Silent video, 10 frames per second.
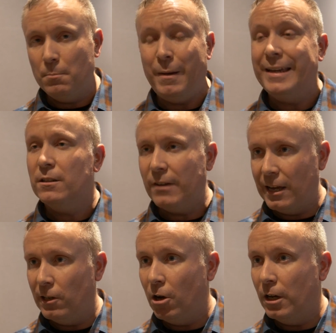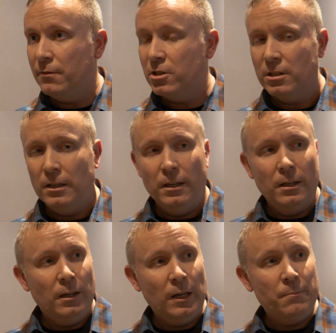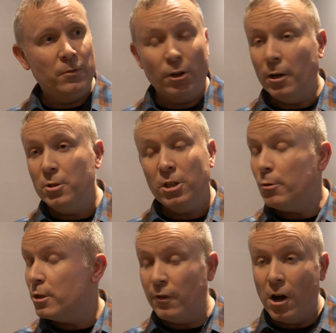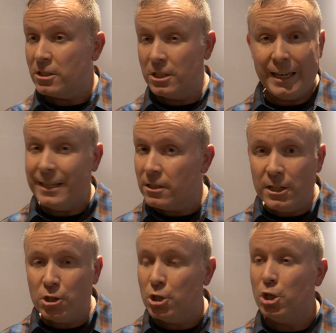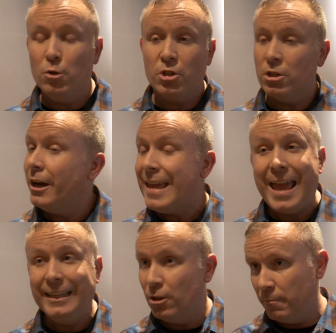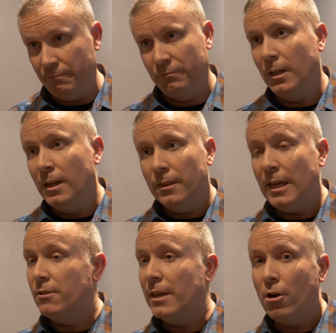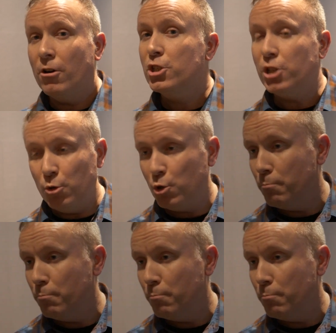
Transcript: the bane of our lives. Um, and I would go as far to say, as an institution, I hate them. They, they are a social